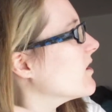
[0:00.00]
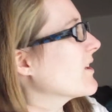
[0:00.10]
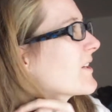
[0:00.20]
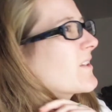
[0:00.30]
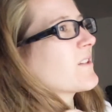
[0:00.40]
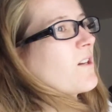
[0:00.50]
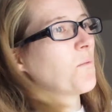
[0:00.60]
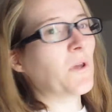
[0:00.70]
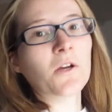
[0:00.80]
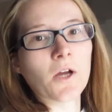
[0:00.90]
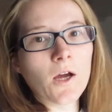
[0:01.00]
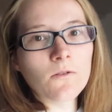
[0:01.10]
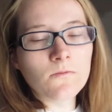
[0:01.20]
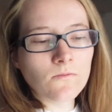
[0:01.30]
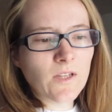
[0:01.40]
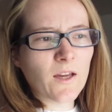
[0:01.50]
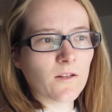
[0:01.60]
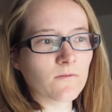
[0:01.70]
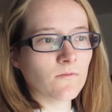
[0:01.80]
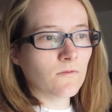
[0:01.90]
like a week ago.
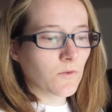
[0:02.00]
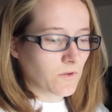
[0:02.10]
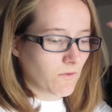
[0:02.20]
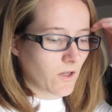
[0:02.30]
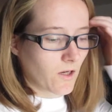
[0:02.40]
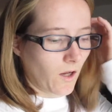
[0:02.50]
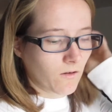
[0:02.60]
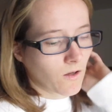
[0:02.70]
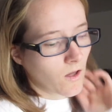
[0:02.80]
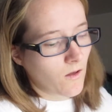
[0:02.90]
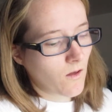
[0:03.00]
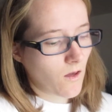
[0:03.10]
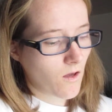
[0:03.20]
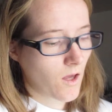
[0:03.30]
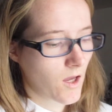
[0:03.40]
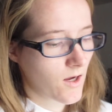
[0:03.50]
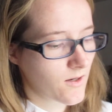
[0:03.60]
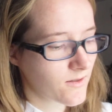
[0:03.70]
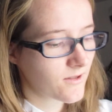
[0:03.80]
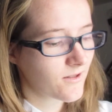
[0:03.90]
Yeah, it was a week ago.
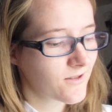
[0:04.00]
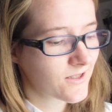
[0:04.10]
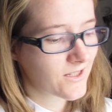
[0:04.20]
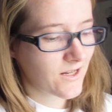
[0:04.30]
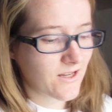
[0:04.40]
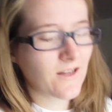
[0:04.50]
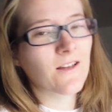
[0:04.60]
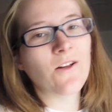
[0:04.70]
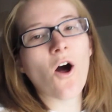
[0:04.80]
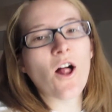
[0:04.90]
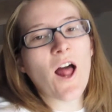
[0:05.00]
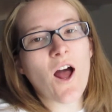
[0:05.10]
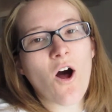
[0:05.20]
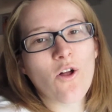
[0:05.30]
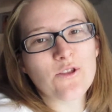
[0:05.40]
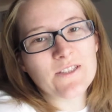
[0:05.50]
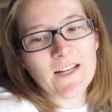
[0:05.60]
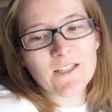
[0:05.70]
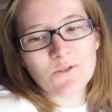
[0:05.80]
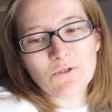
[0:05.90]
And all, all the
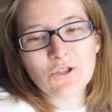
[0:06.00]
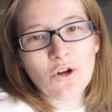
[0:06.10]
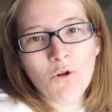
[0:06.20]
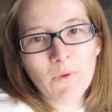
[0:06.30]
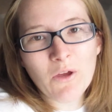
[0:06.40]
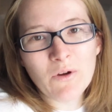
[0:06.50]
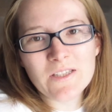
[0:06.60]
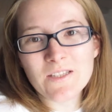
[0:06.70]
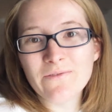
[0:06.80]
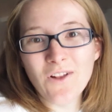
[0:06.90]
dentist really told me was to